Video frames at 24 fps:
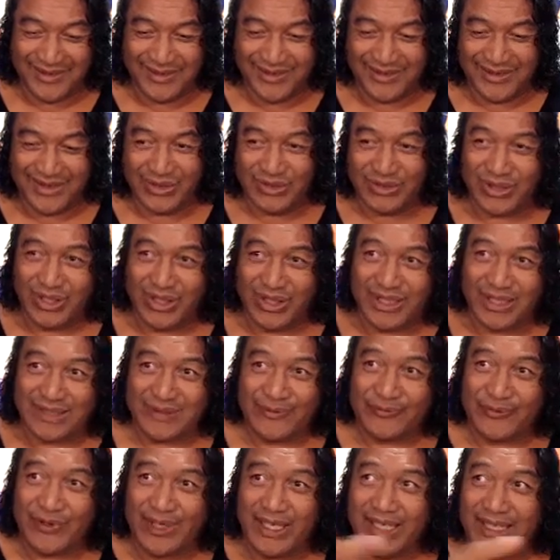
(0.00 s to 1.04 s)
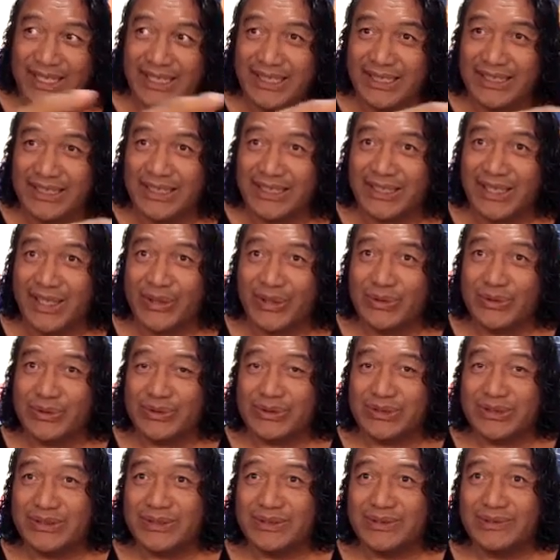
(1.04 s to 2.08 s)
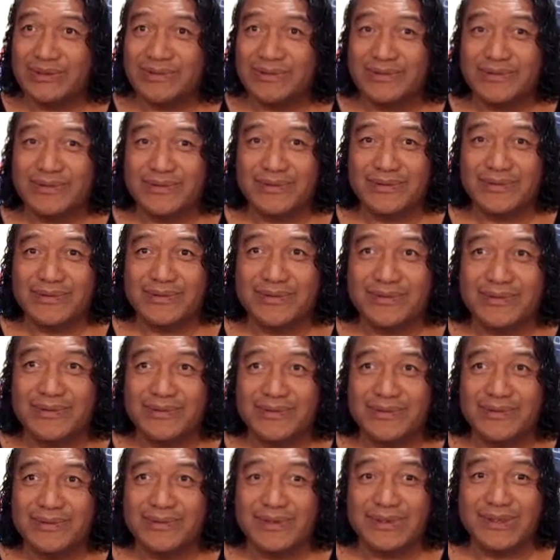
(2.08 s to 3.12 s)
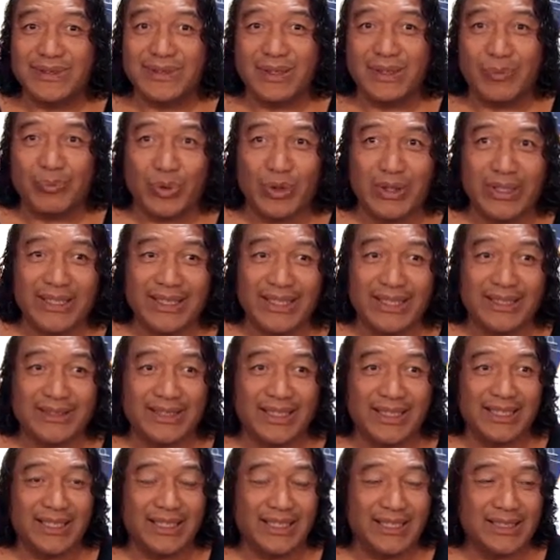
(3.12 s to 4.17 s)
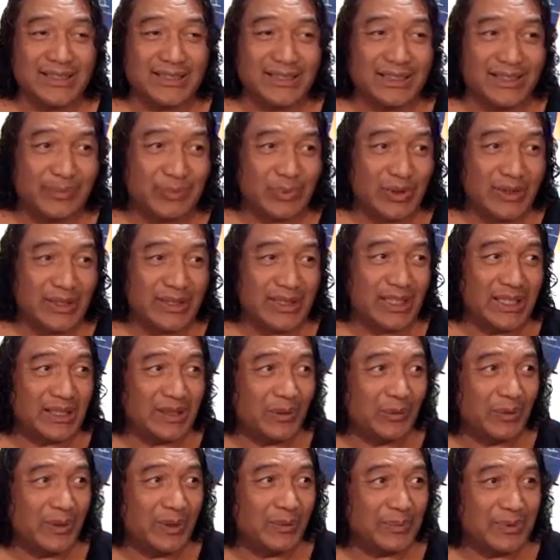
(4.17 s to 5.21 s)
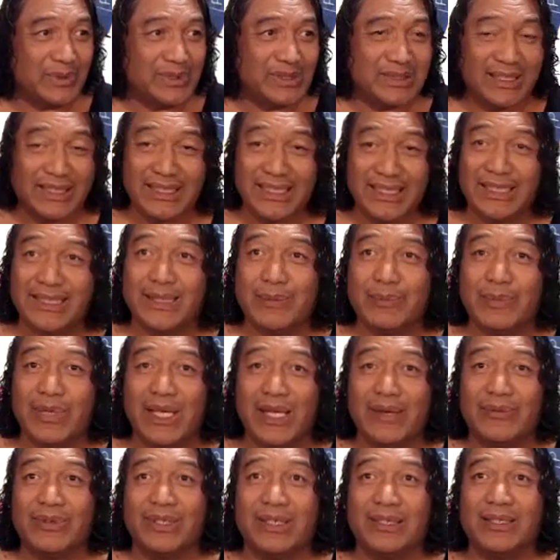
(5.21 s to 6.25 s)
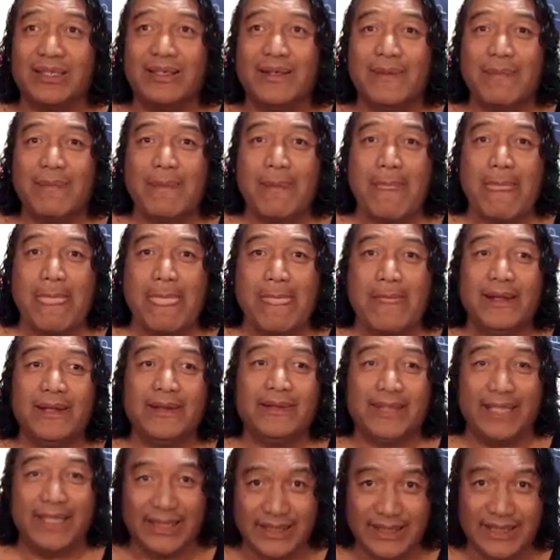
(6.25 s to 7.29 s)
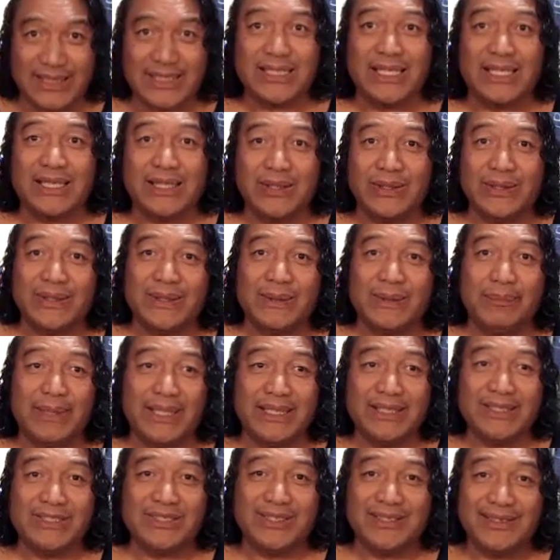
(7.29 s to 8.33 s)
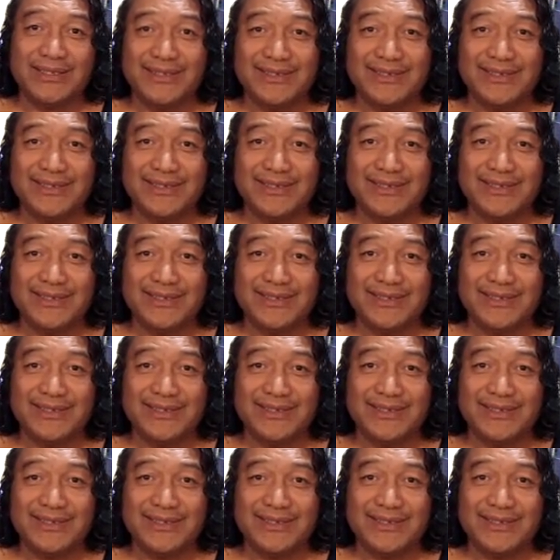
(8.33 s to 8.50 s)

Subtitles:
those guys are fighting in the tunnels. They're pulling out the guns and they're pulling out the weapons, and let them have it. That is the third dimension.